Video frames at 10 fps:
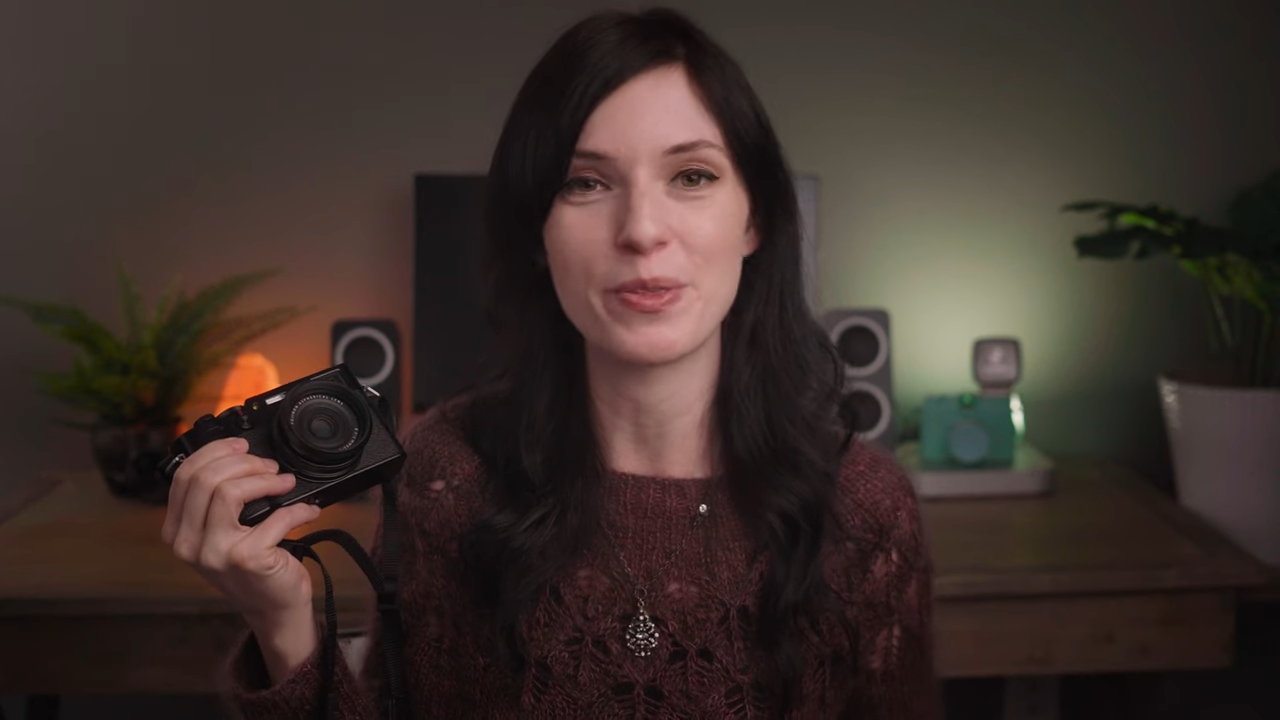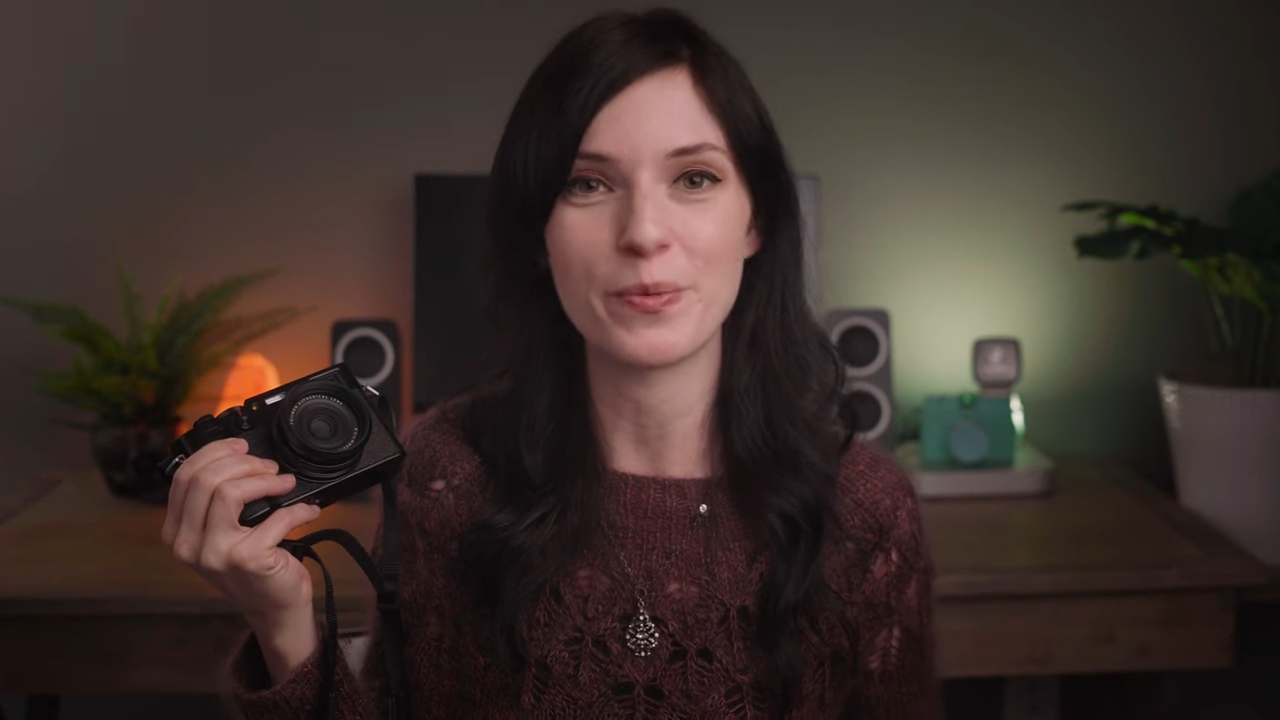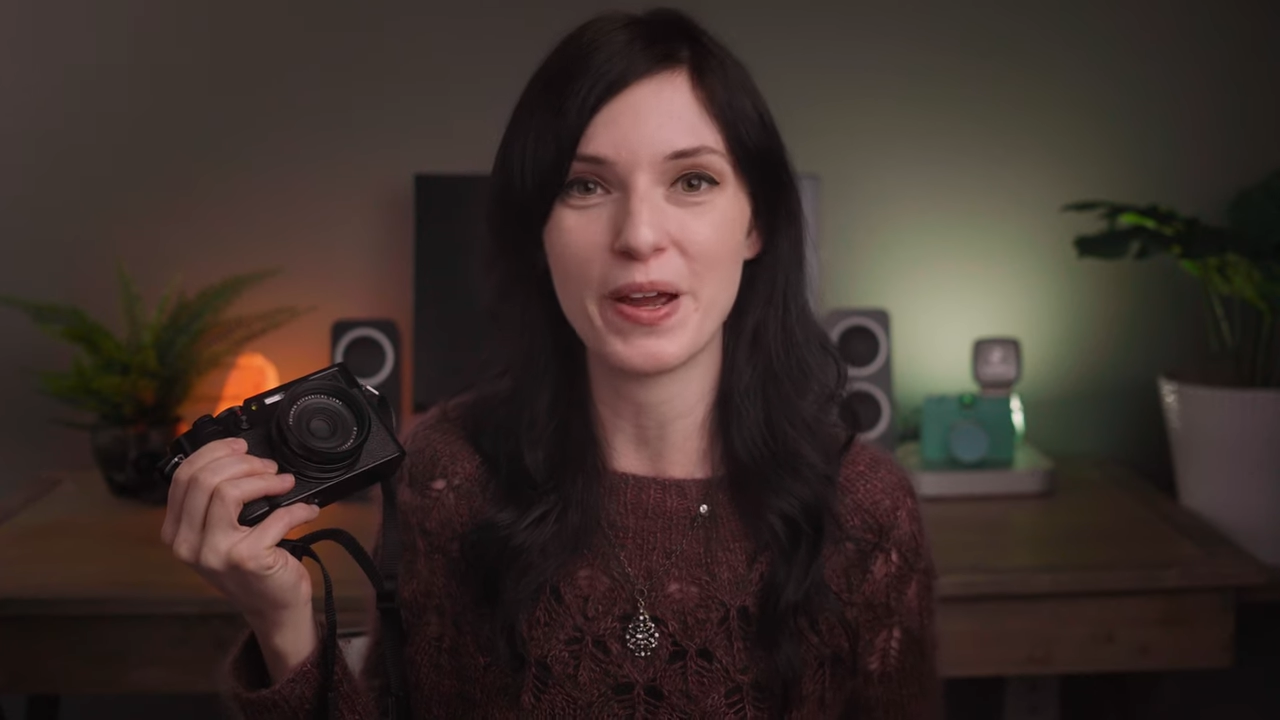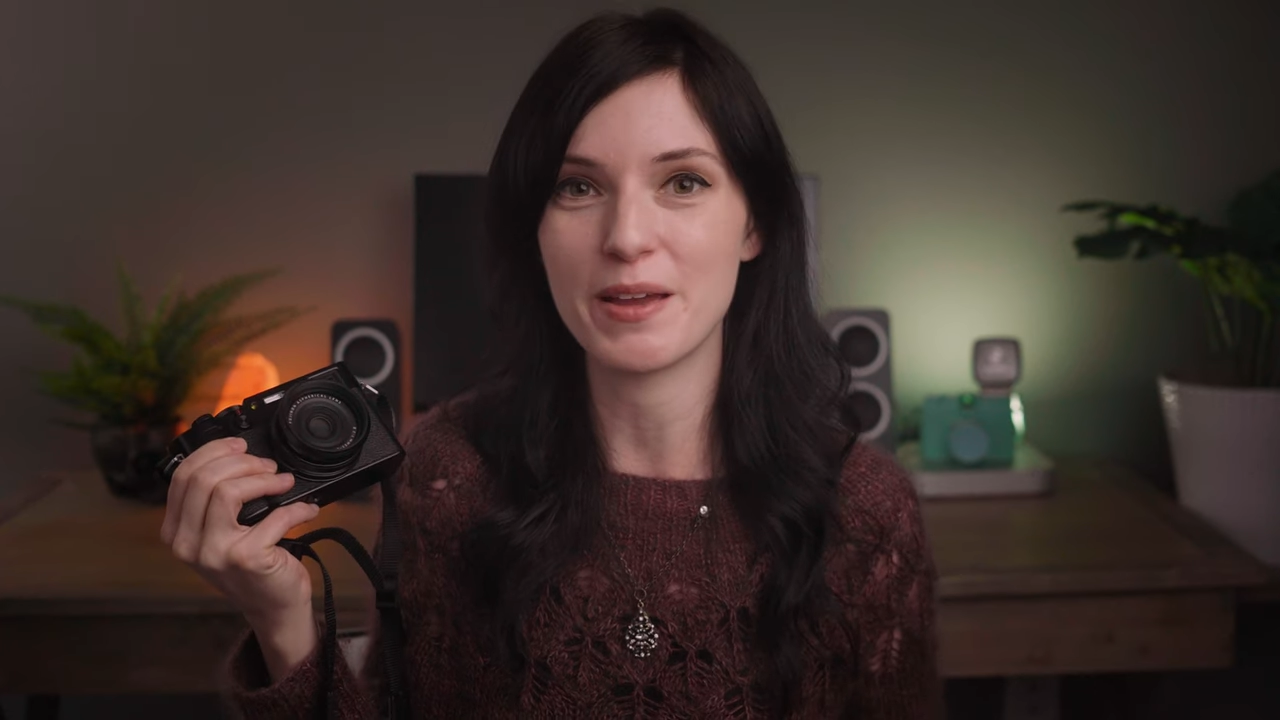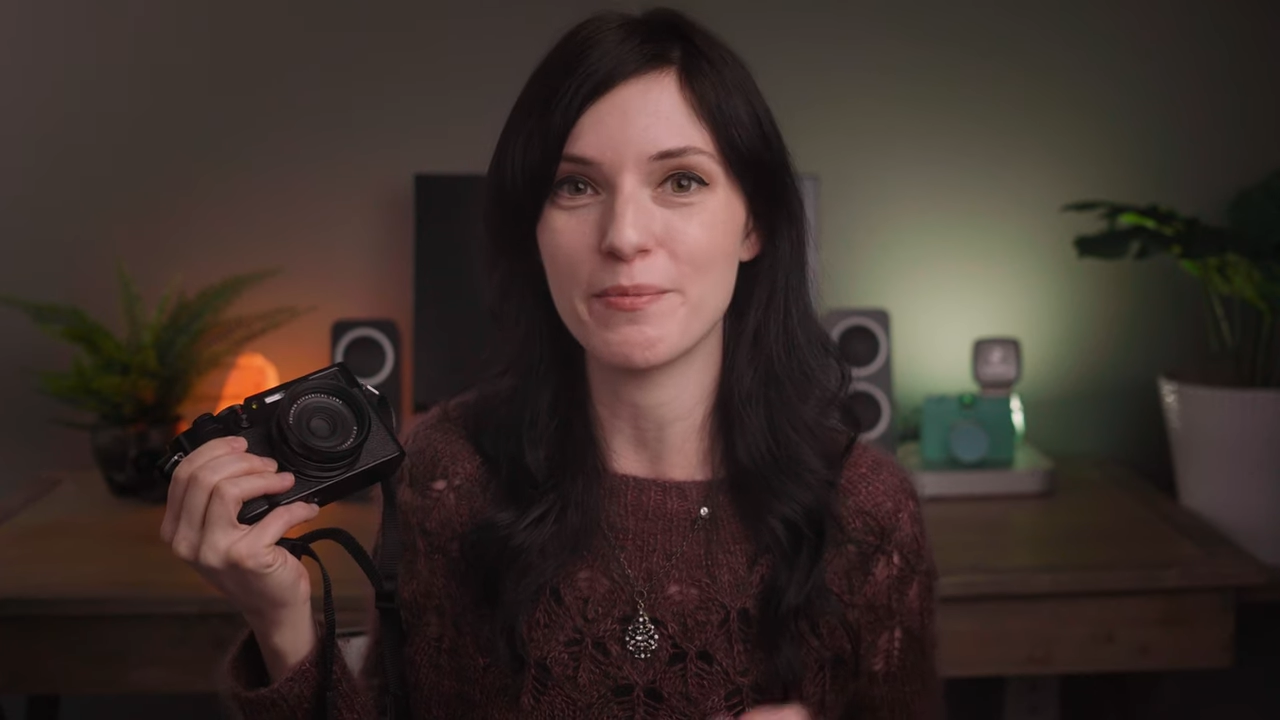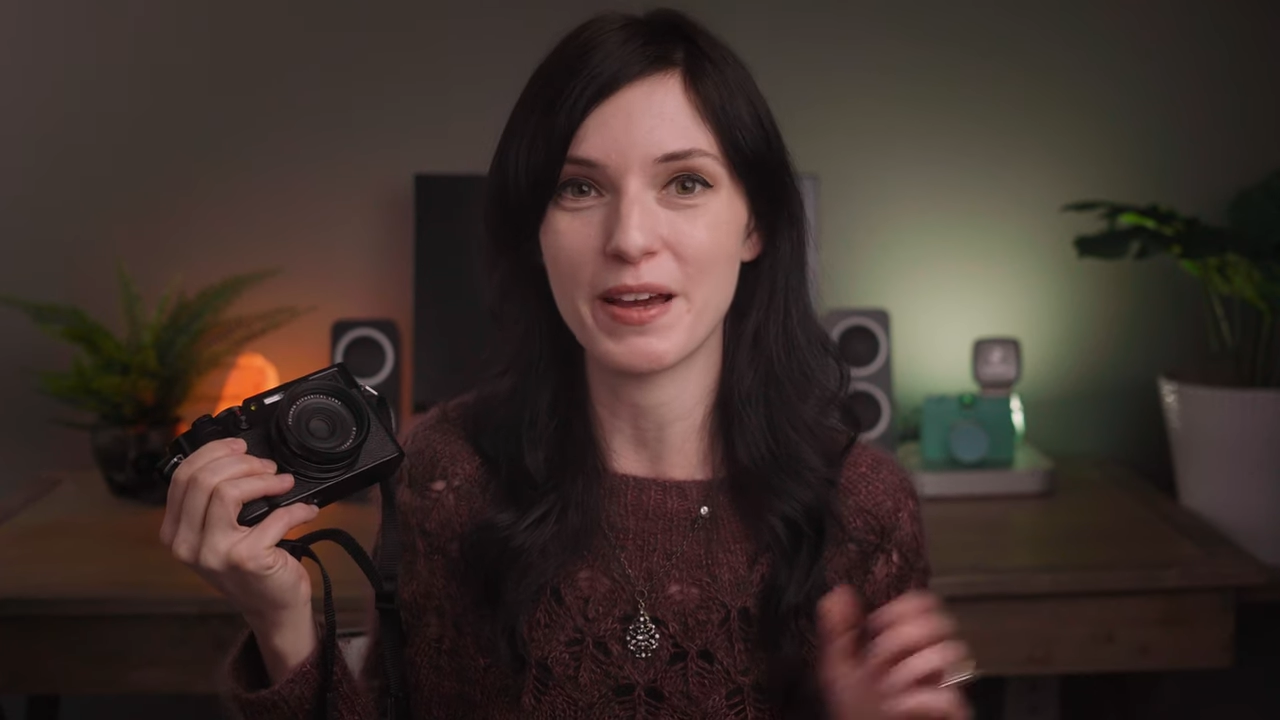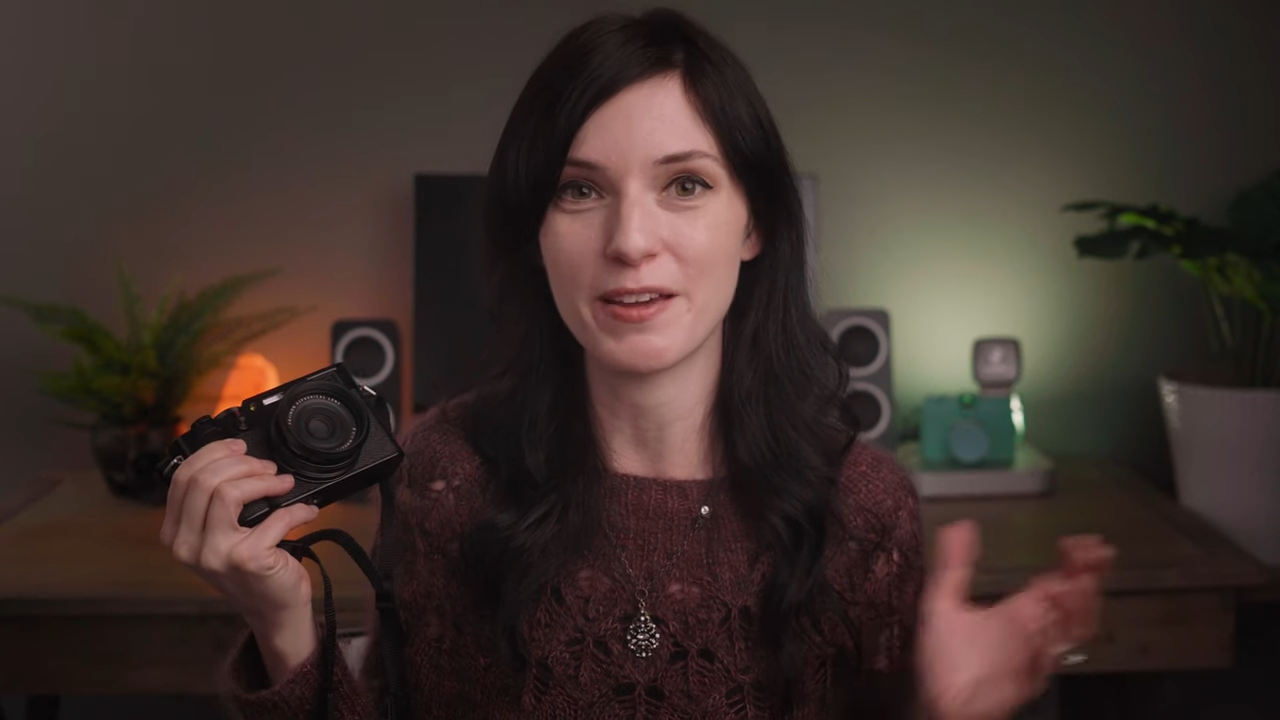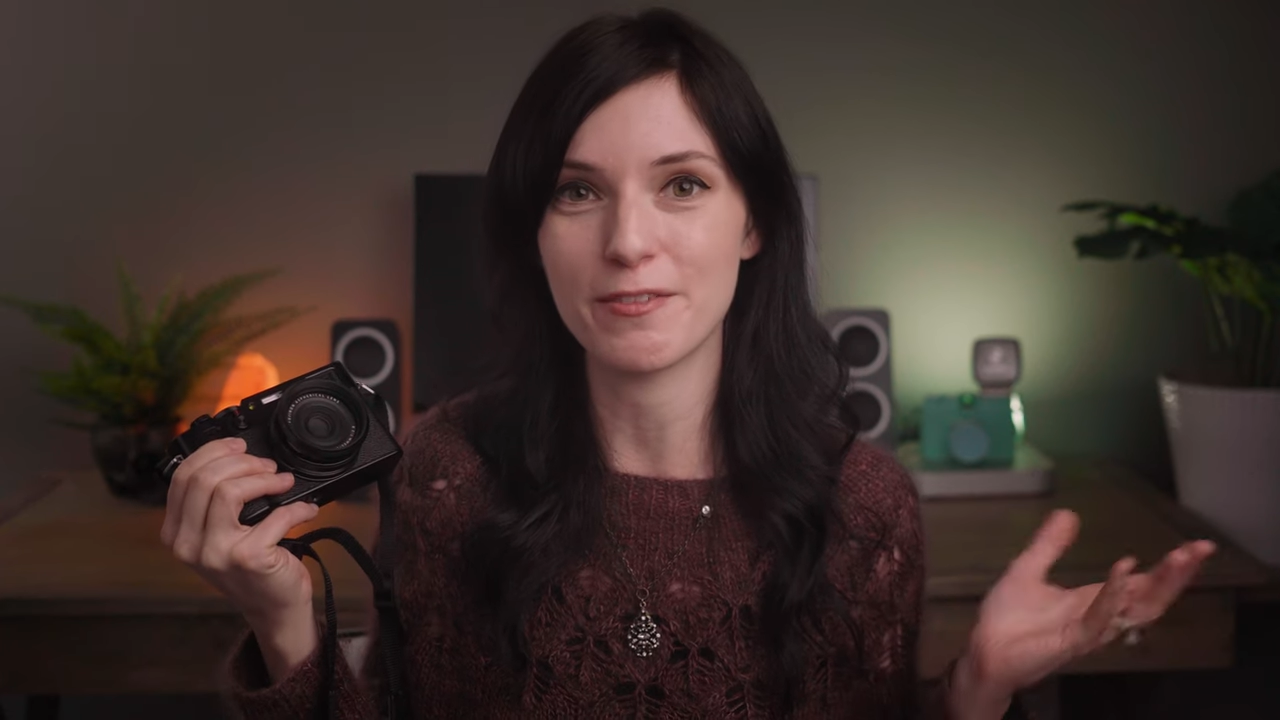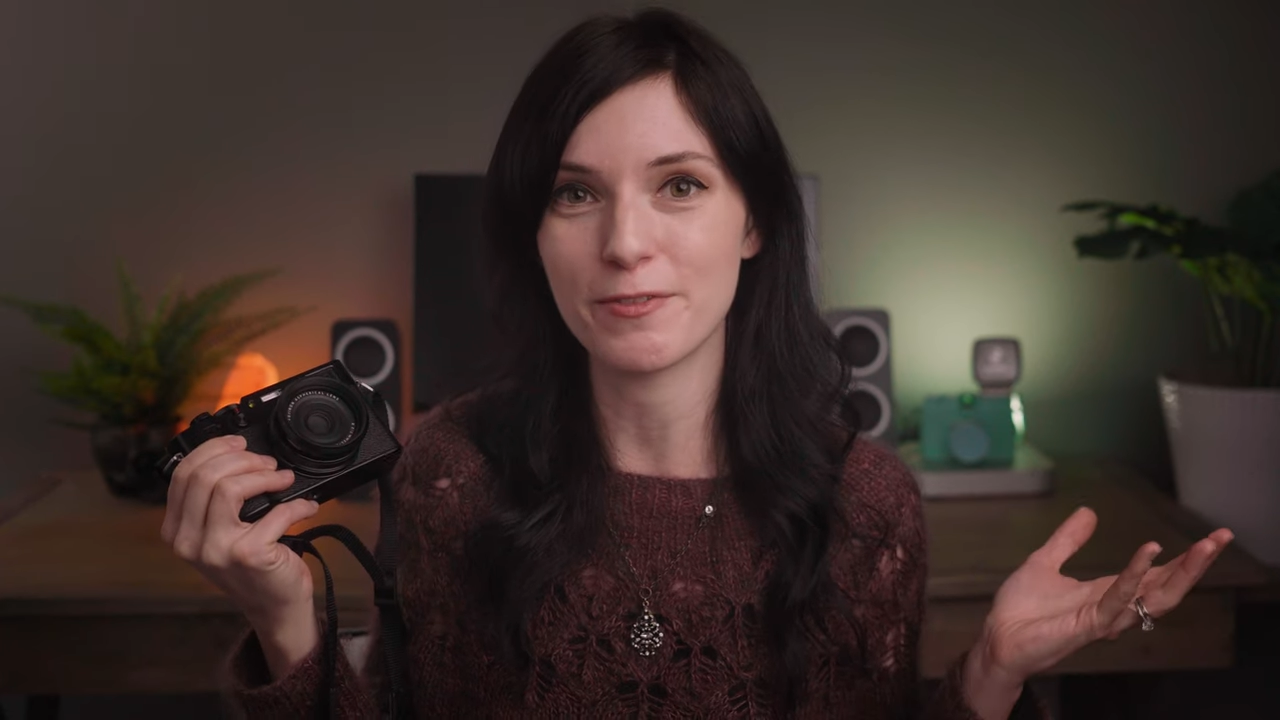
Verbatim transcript: the way my